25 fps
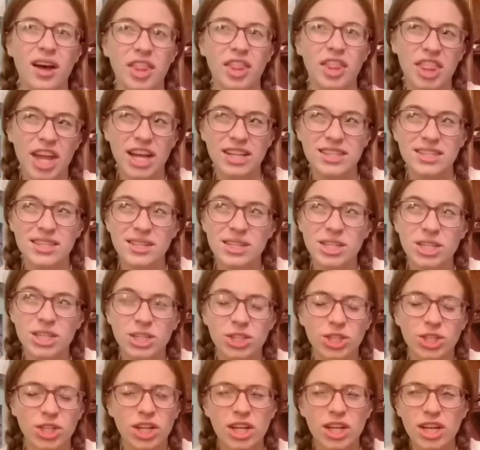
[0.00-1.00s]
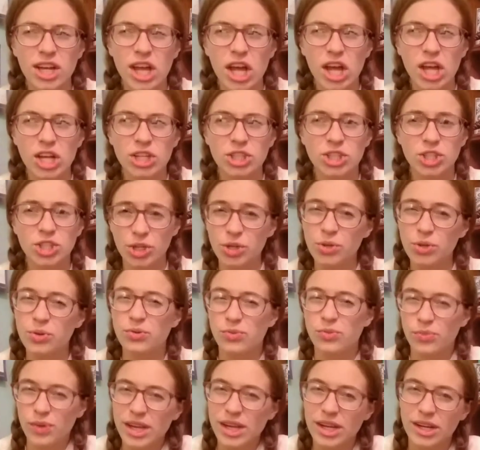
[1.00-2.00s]
that's a little too
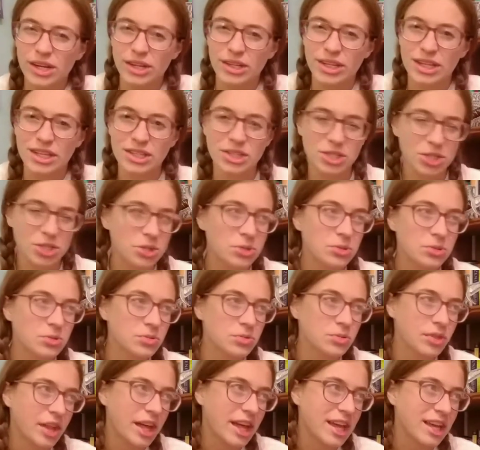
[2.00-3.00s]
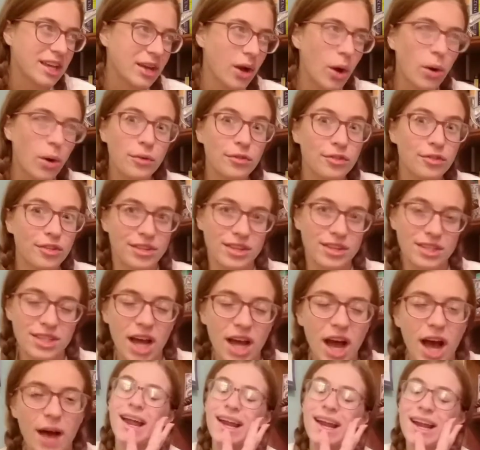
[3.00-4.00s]
weird and too over the
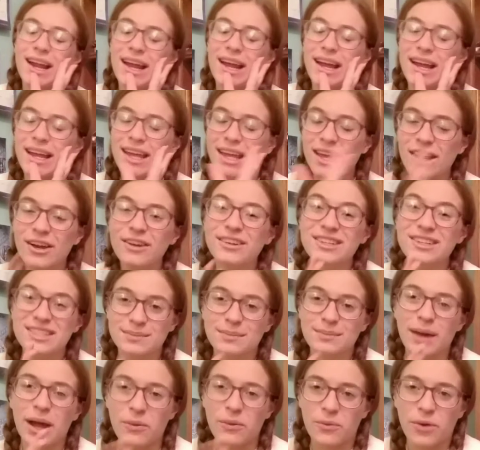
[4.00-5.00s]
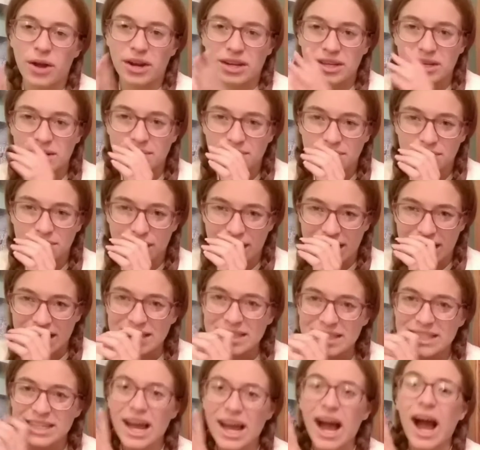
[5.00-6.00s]
top. Here is my one
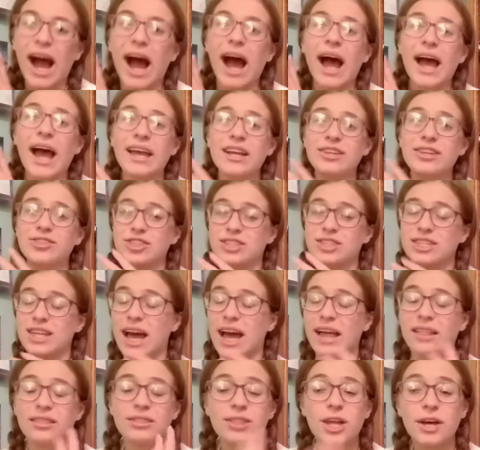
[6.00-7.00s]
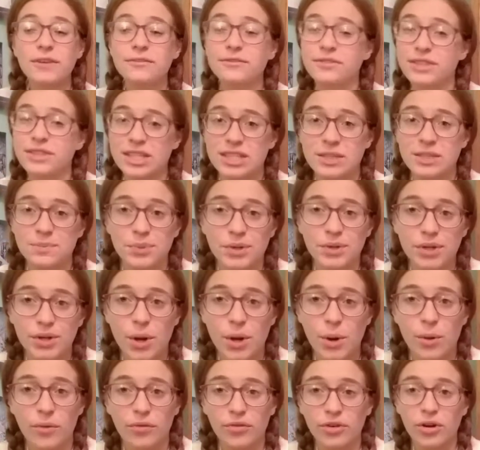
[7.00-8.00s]
complaint. I loved this book
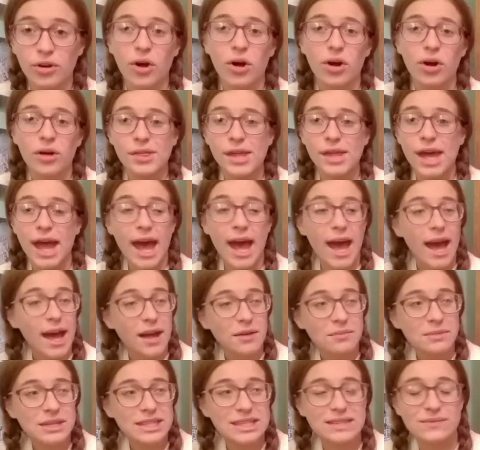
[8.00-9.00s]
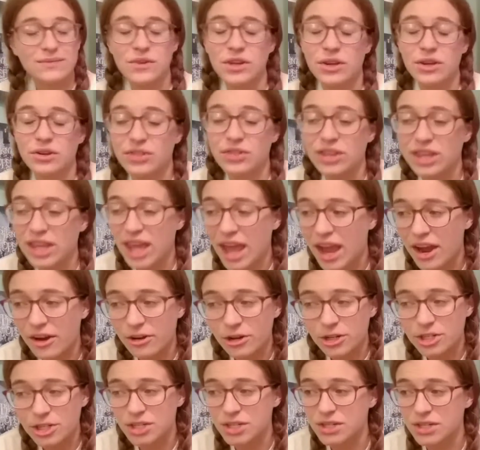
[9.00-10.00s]
overall. The atmosphere, the
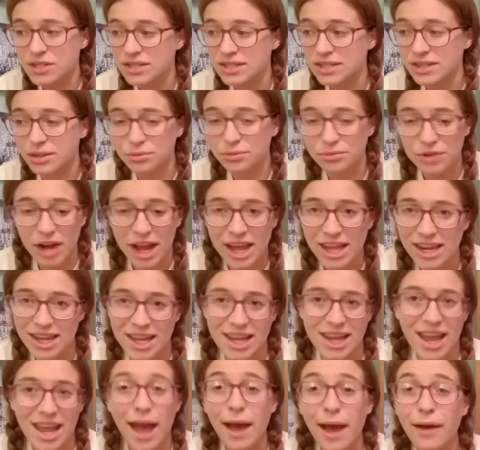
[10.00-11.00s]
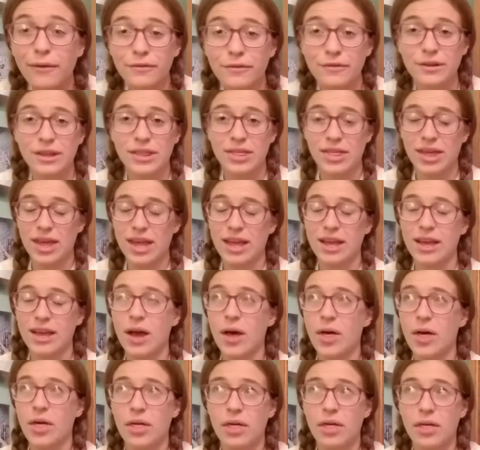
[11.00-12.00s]
characters, the writing, everything
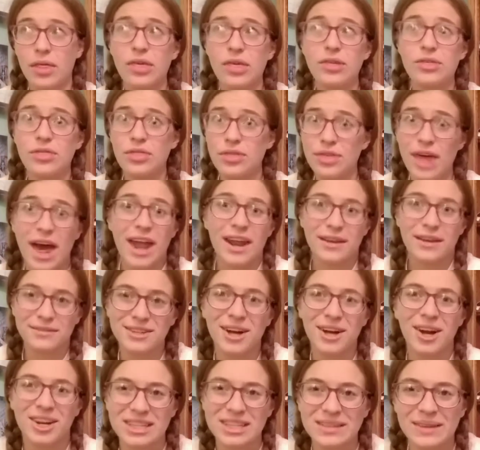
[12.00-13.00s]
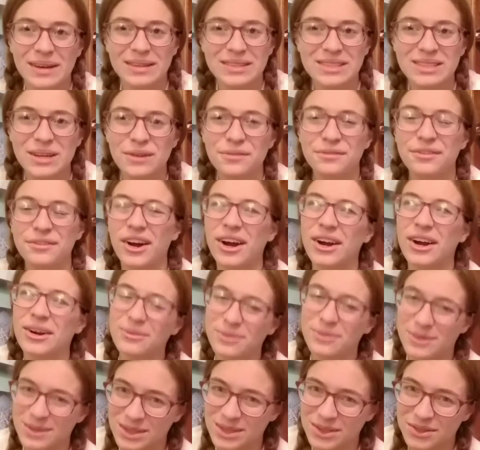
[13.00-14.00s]
that I've talked about so far
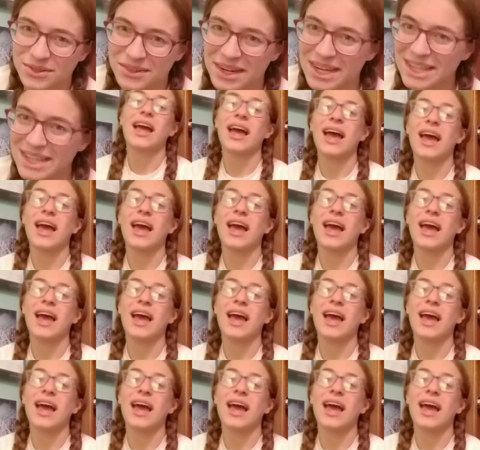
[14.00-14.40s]
was great.